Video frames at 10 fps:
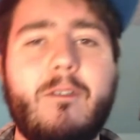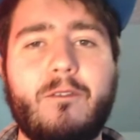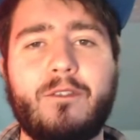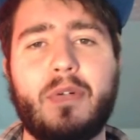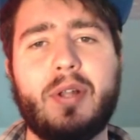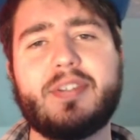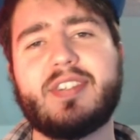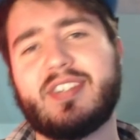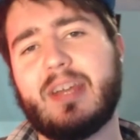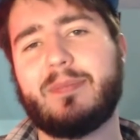Volt
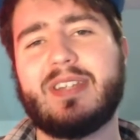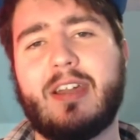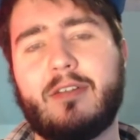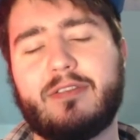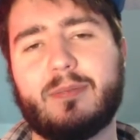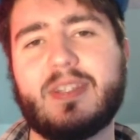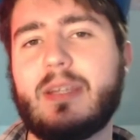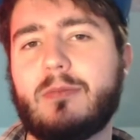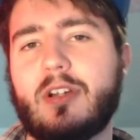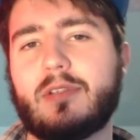stepped down from
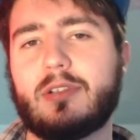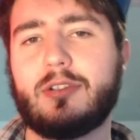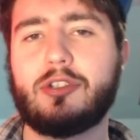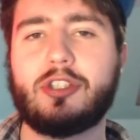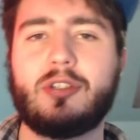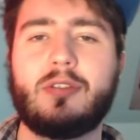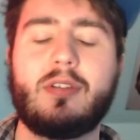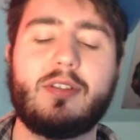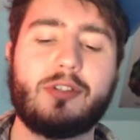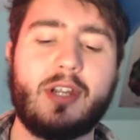Team
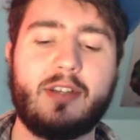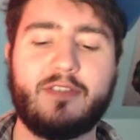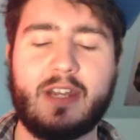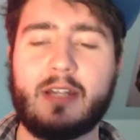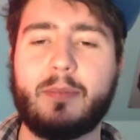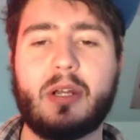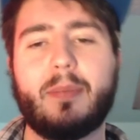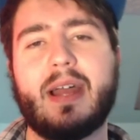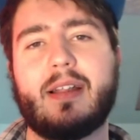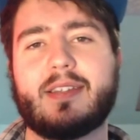Revolution, trying to find a better
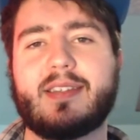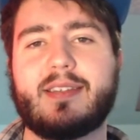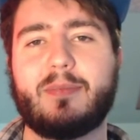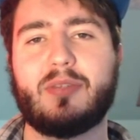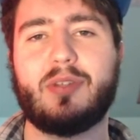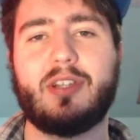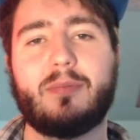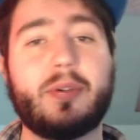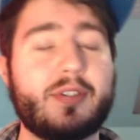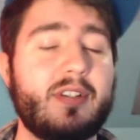balance
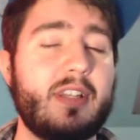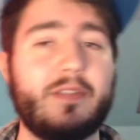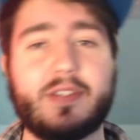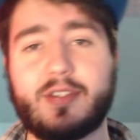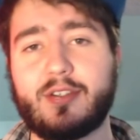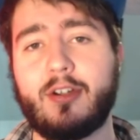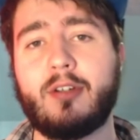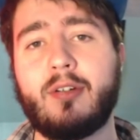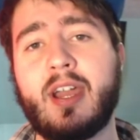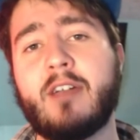between personal life and
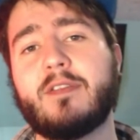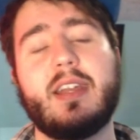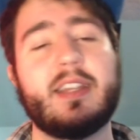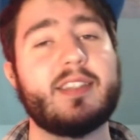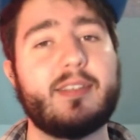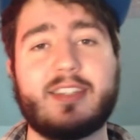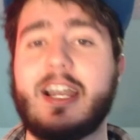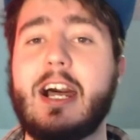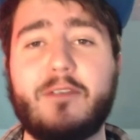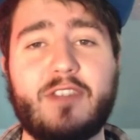StarCraft. It's
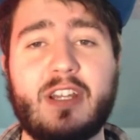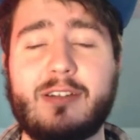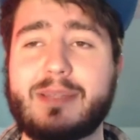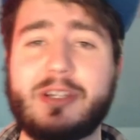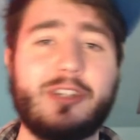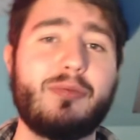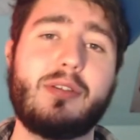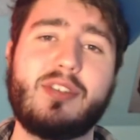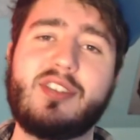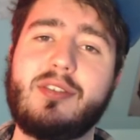tough, you know, especially when
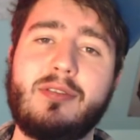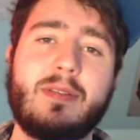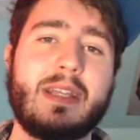you're a student.